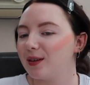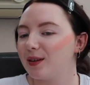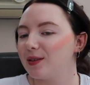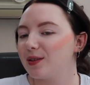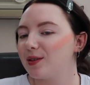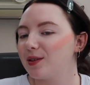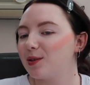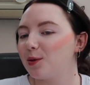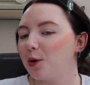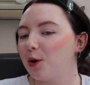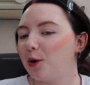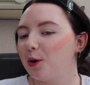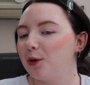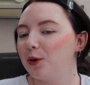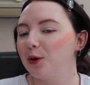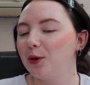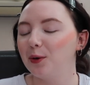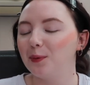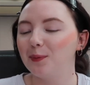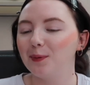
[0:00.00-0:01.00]
So
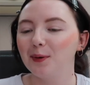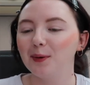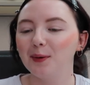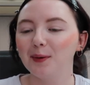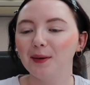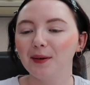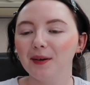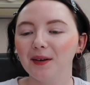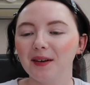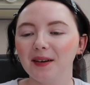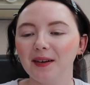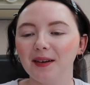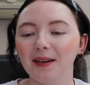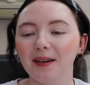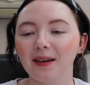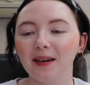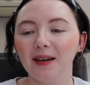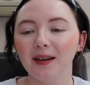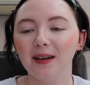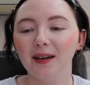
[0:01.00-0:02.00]

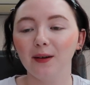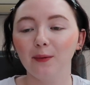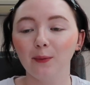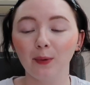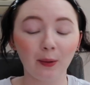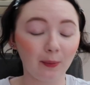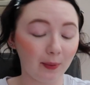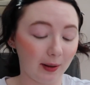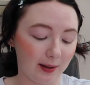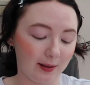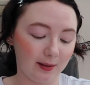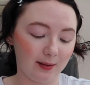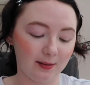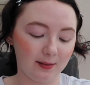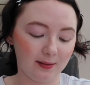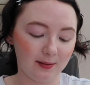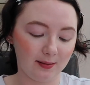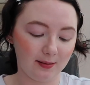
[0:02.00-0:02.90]
we went,